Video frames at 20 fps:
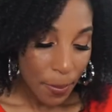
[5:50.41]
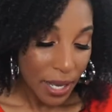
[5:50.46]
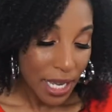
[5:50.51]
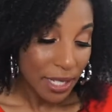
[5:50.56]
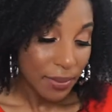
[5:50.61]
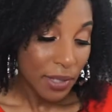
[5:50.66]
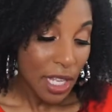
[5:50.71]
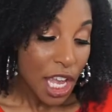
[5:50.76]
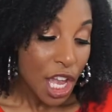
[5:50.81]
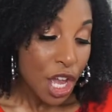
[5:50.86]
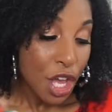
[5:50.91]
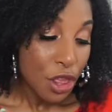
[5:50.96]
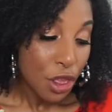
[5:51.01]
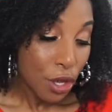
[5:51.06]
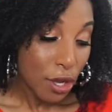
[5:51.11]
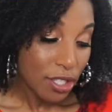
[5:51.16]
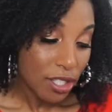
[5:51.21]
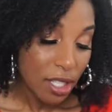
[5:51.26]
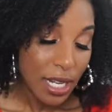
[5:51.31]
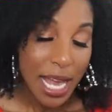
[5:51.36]
But
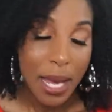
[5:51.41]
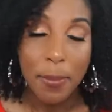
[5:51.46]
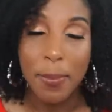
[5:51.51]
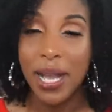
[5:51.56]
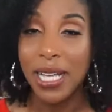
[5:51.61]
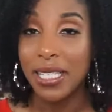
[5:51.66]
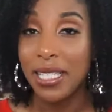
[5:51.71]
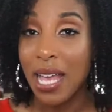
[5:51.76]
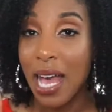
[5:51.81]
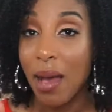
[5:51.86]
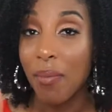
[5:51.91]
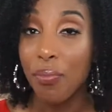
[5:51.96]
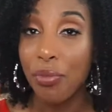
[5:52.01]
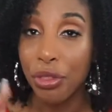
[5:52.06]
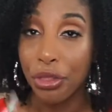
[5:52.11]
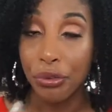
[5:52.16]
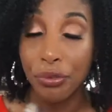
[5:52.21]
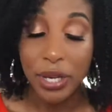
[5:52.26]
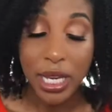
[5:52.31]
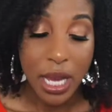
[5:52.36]
those are like my
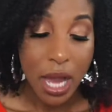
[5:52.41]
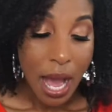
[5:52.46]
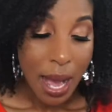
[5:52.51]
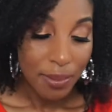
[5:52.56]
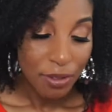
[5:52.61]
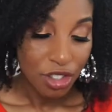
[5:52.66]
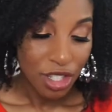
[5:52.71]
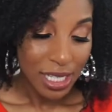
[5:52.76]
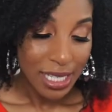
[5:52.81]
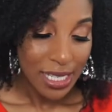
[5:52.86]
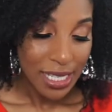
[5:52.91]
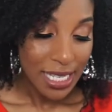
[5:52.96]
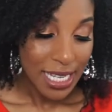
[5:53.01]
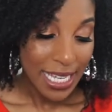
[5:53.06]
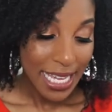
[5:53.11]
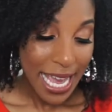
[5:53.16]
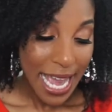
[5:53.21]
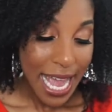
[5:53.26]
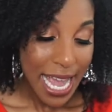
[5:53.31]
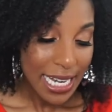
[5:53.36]
top three options to
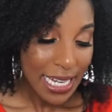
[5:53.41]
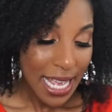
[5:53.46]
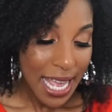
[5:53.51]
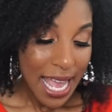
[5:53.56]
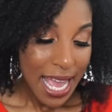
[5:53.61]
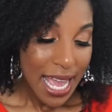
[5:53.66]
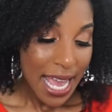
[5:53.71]
get.